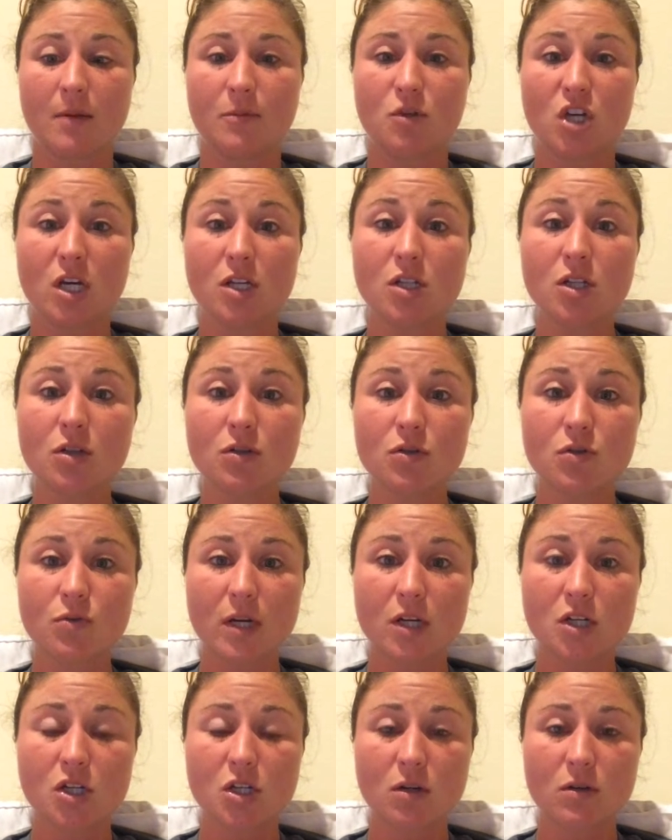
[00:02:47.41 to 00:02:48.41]
Changing those
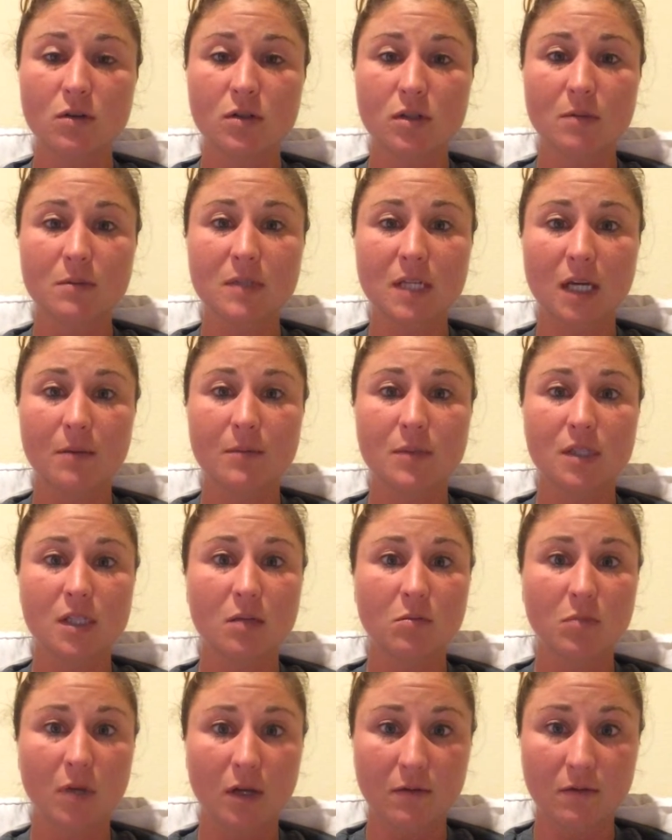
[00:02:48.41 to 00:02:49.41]
ratios sometimes
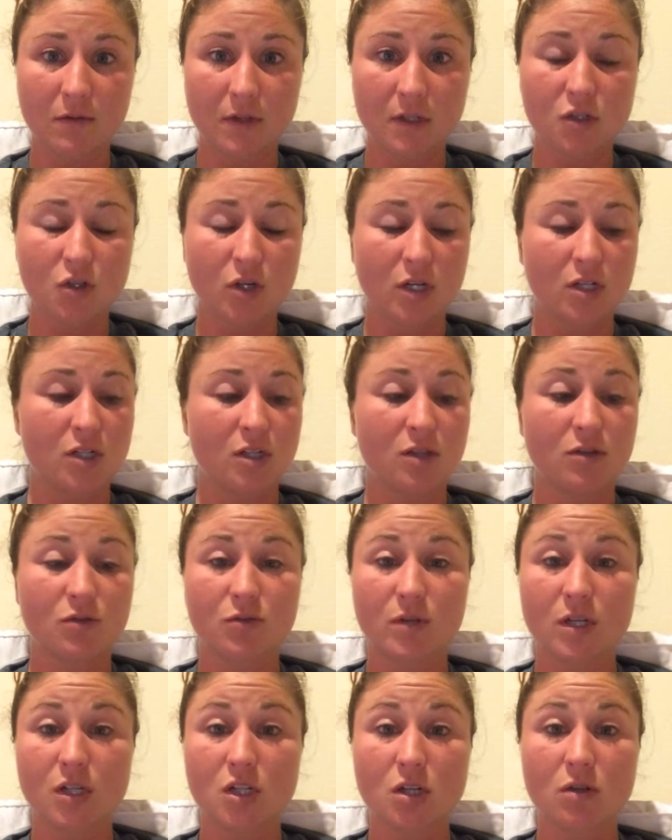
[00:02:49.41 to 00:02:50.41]
can benefit. Changing
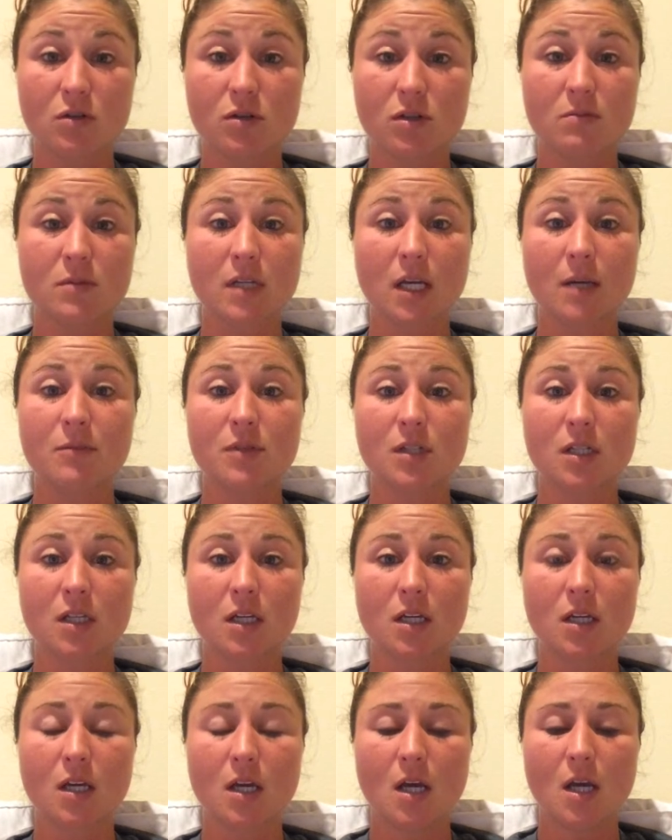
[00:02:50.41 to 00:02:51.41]
those ratios sometimes
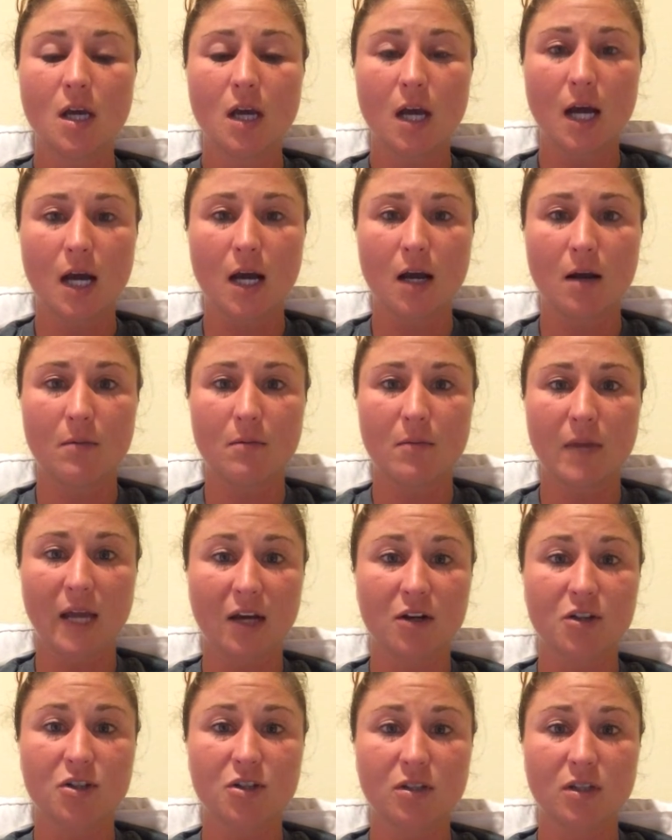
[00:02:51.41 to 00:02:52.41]
can
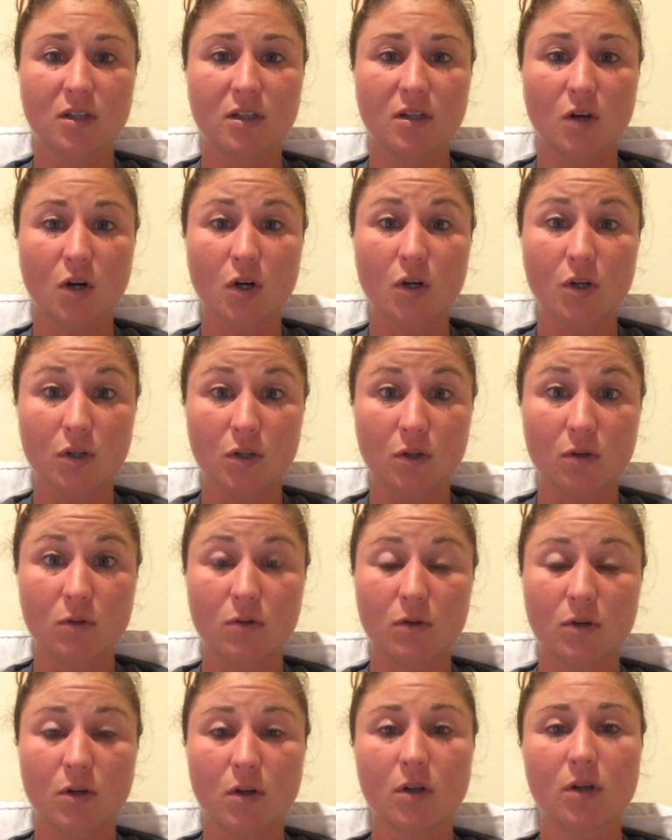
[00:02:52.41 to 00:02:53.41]
actually hurt
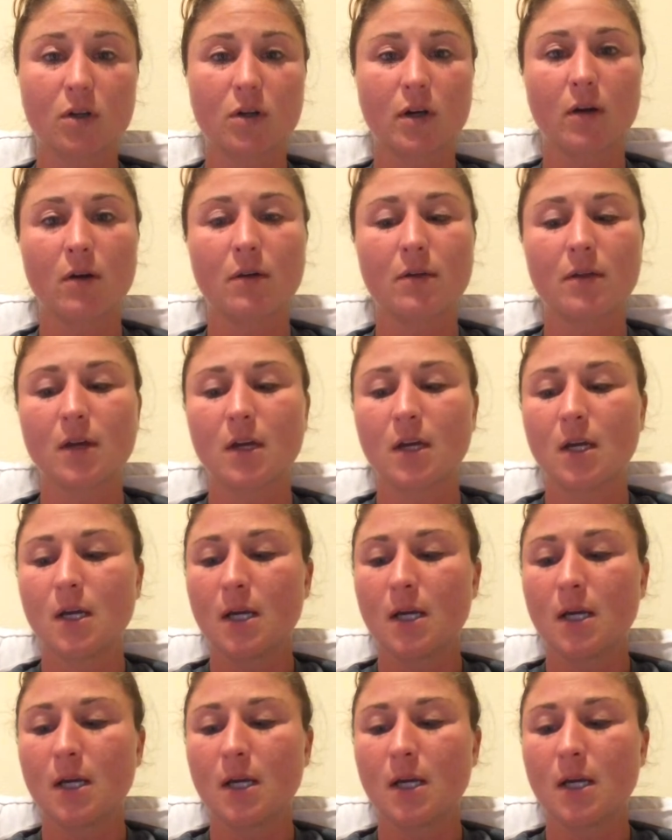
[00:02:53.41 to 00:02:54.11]
your health.